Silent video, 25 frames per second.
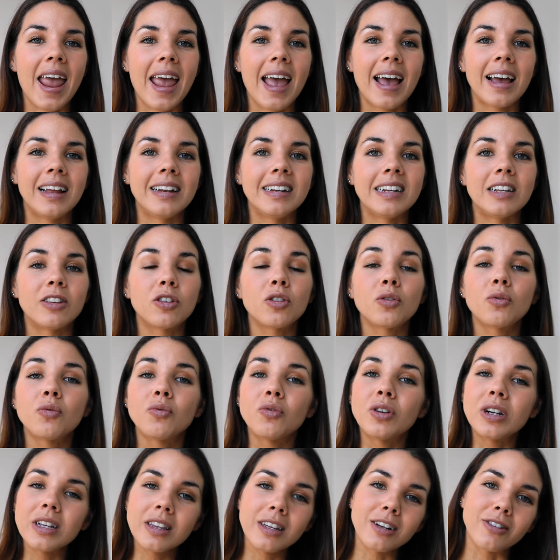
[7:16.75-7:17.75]
and it's a
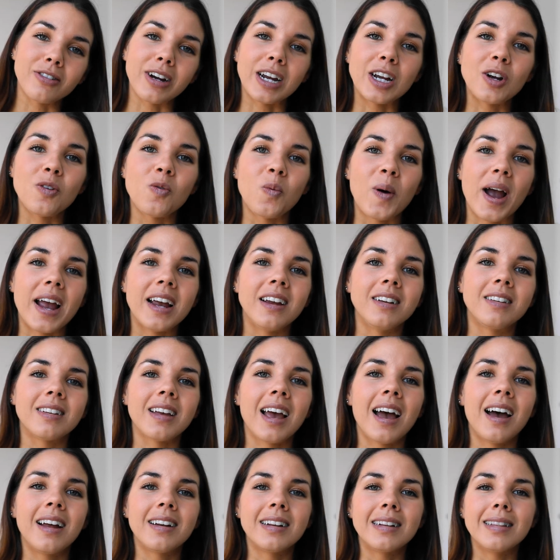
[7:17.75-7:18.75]
really great way
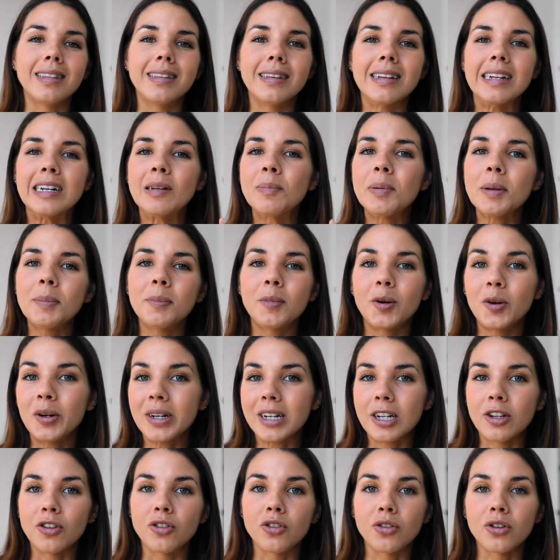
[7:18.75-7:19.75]
to add a little bit more
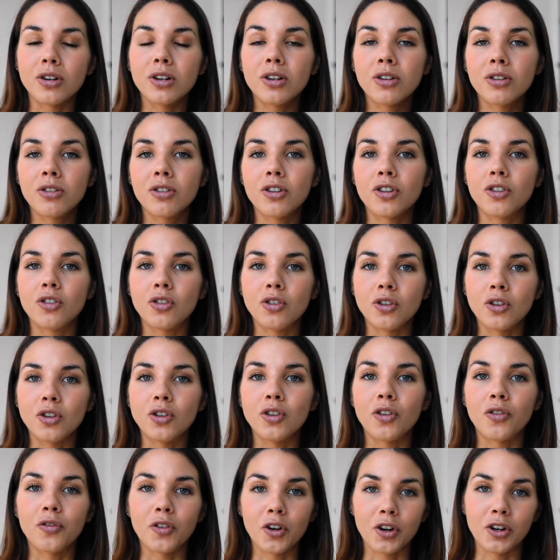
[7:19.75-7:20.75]
interest to
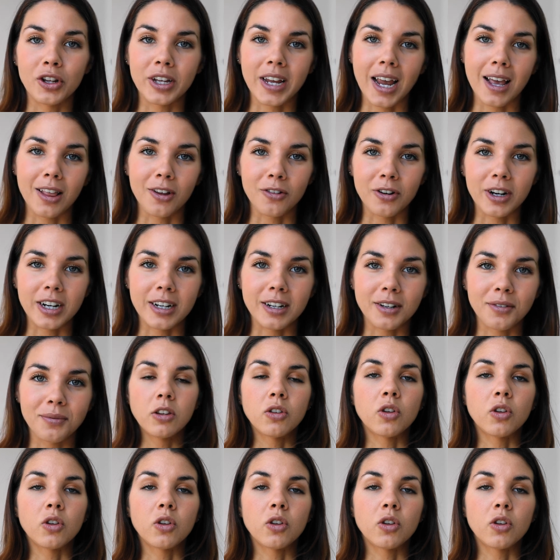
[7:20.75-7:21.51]
your photo gallery.